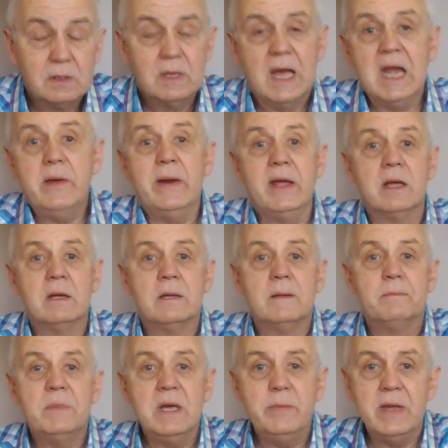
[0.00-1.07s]
Anyway,
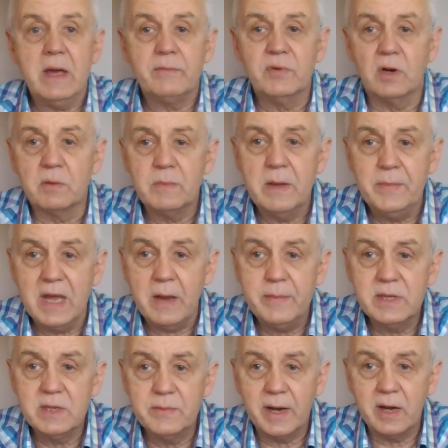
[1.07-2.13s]
maybe I'm wrong. Maybe I'm in
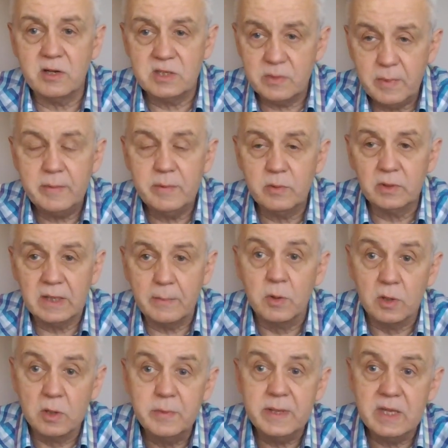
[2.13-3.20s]
the minority. Maybe one day I'm
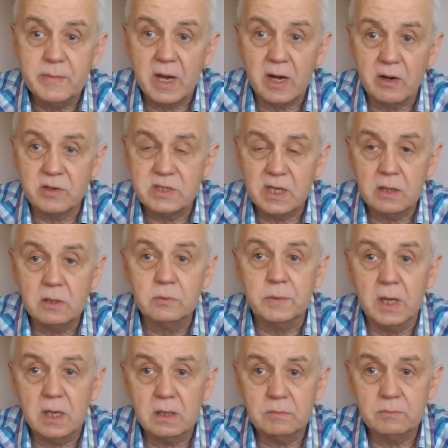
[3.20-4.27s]
going to be in the minority. I hope
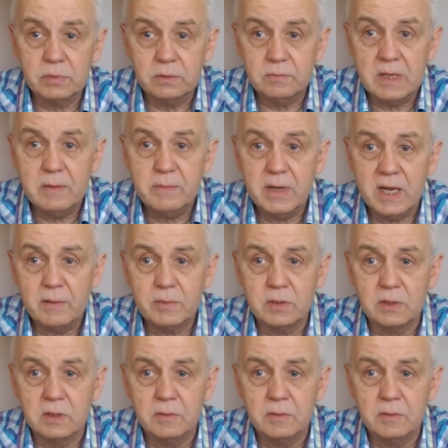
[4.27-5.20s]
not, but maybe I am going